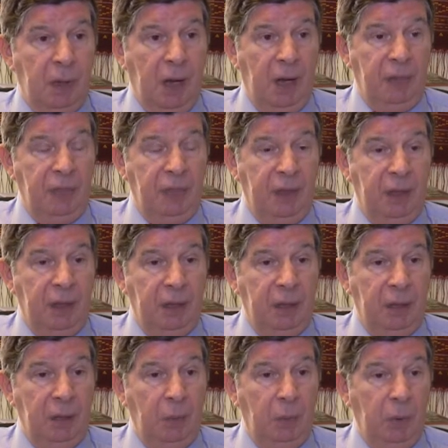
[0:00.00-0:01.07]
I think,
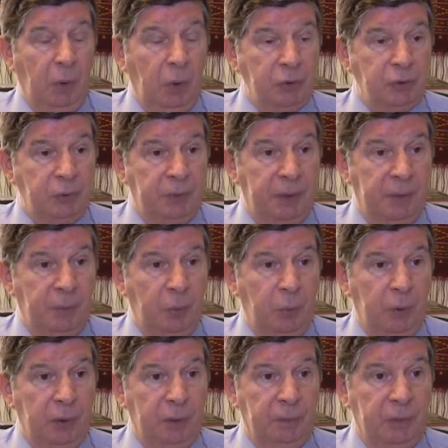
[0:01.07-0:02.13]
will also be
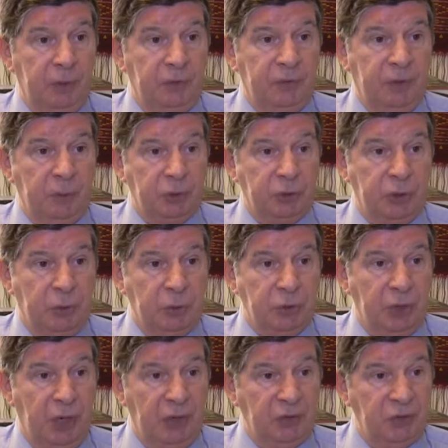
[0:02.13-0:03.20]
important because they will show
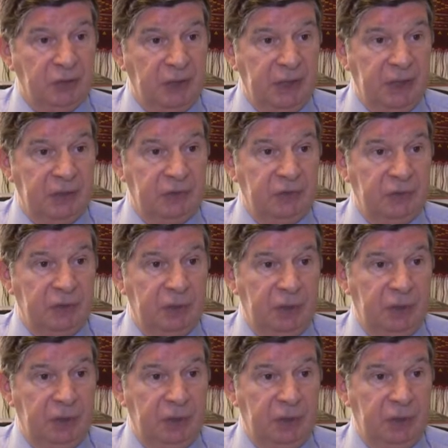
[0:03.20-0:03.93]
China's links